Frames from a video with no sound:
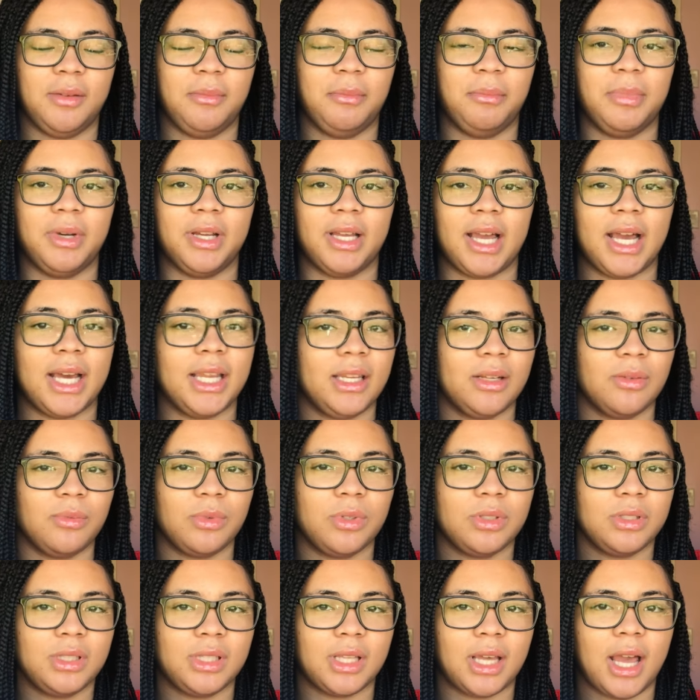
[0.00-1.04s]
But I didn't
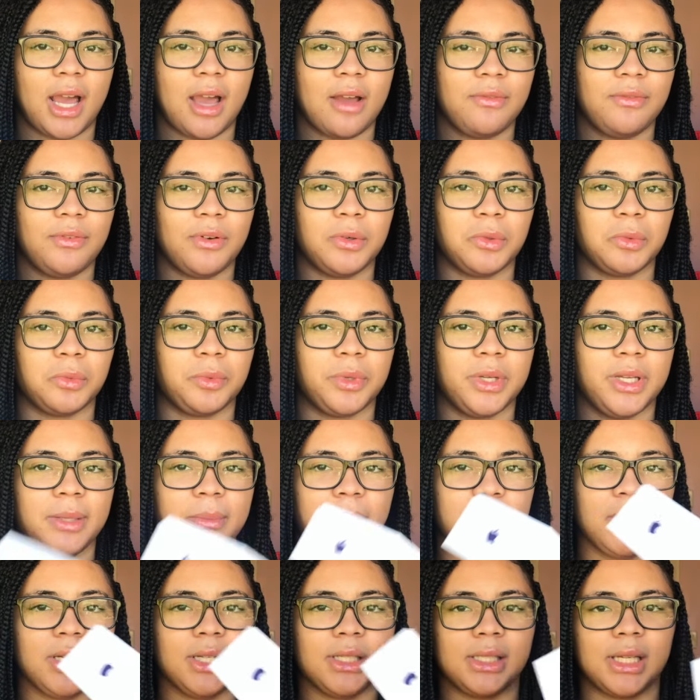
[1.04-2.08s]
want the iPhone red
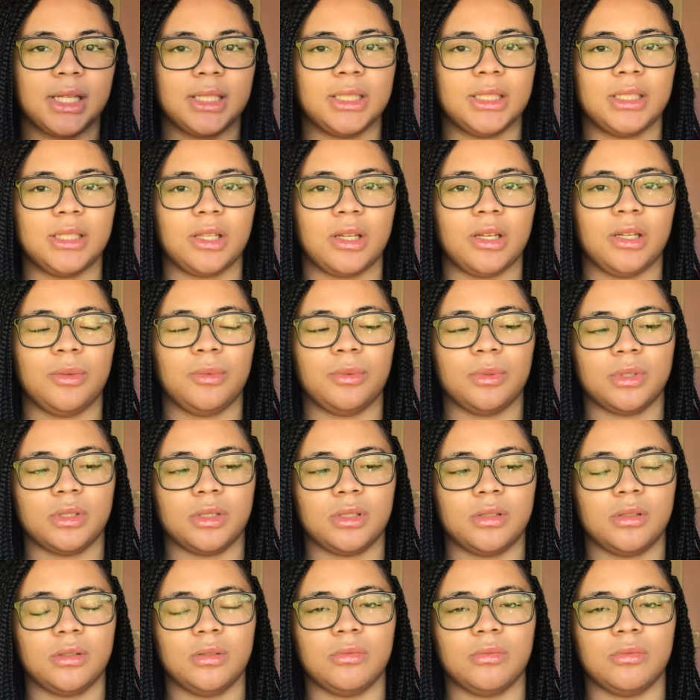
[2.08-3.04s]
because I just thought it was